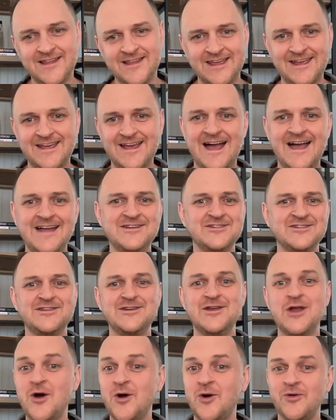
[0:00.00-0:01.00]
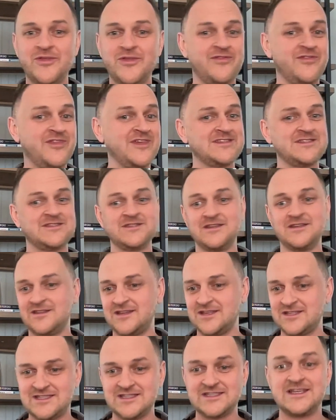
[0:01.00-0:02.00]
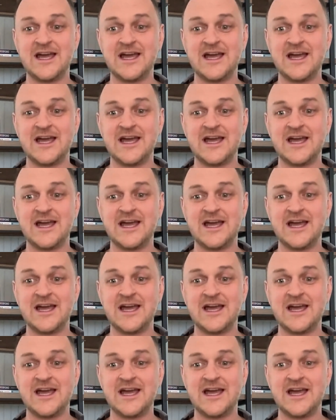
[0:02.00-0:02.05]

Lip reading: like I just know that this is